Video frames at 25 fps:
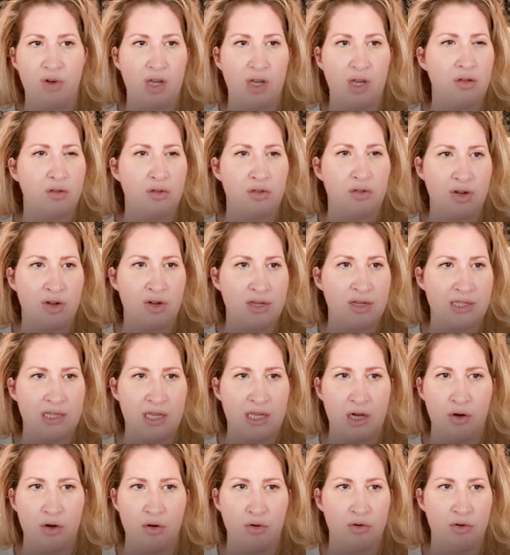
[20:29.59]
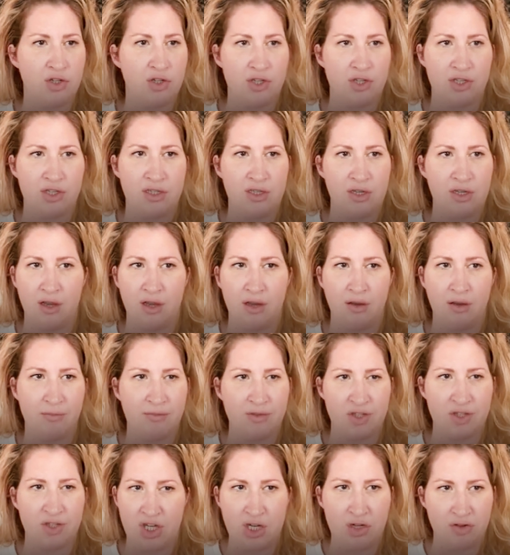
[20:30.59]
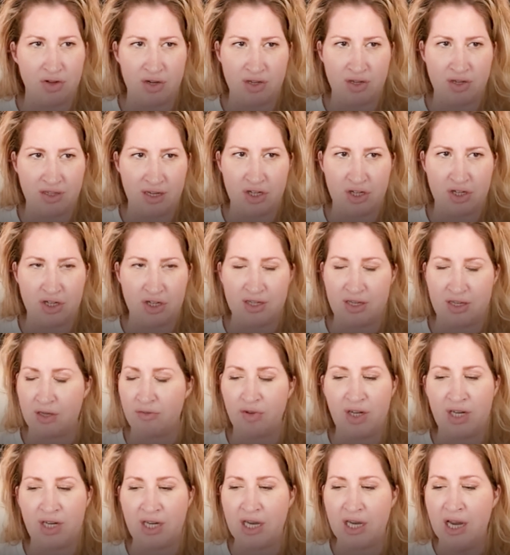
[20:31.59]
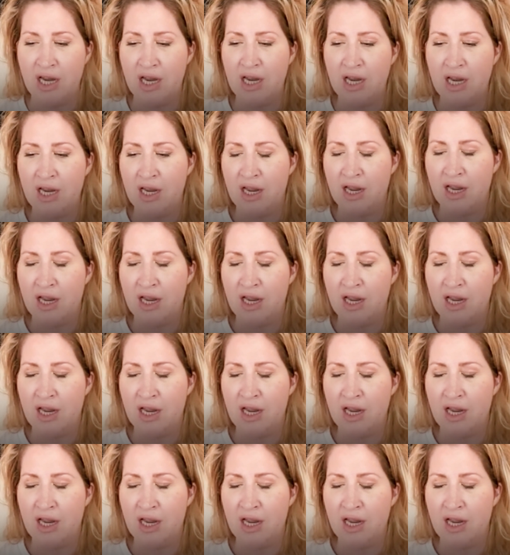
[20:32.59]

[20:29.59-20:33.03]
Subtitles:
regular translator or just machine translations. It really